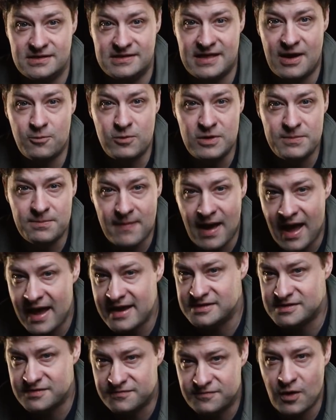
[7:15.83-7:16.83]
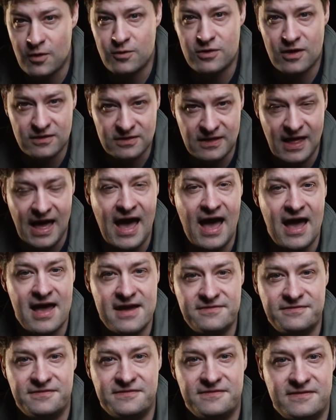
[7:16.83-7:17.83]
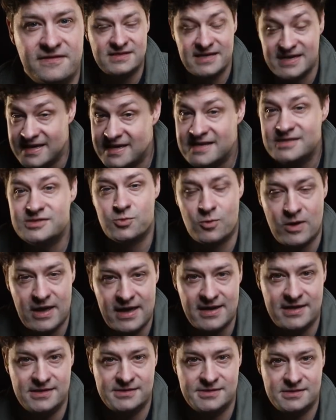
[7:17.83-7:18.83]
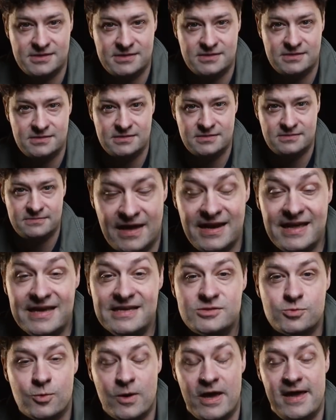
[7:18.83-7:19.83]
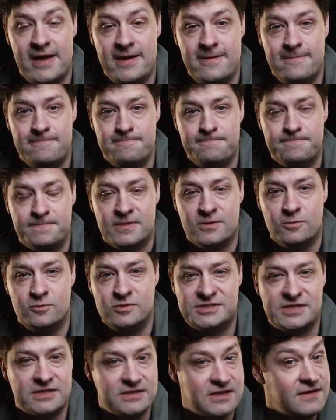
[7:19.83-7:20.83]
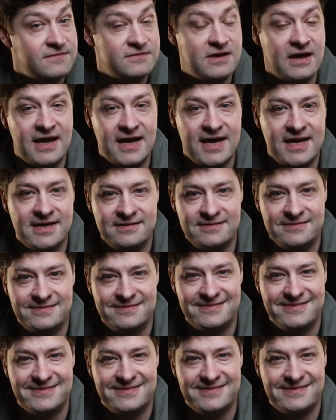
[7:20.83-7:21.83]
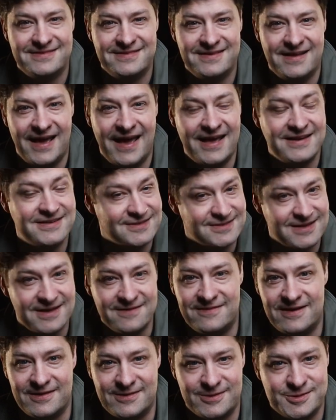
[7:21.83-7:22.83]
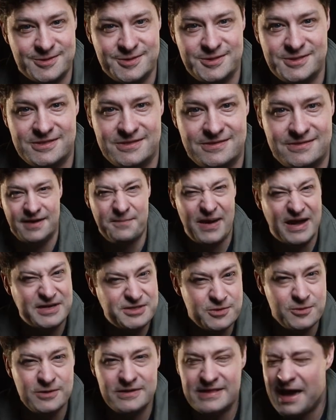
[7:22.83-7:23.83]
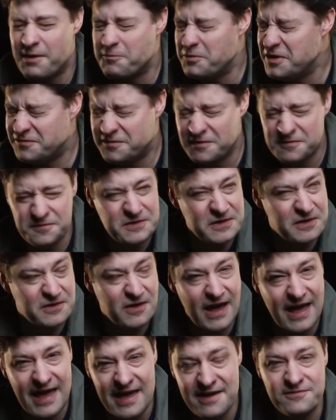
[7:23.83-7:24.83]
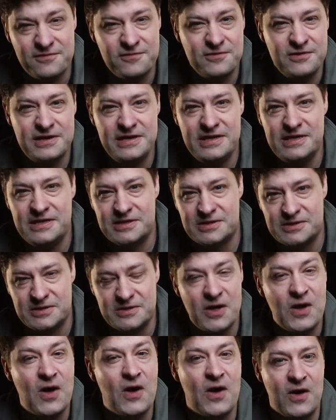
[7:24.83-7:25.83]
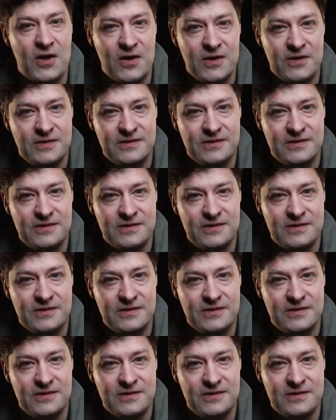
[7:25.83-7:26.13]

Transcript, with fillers: that we might devote our life to his ways. And his way was to love God and to love others. And by doing that, we fulfill every law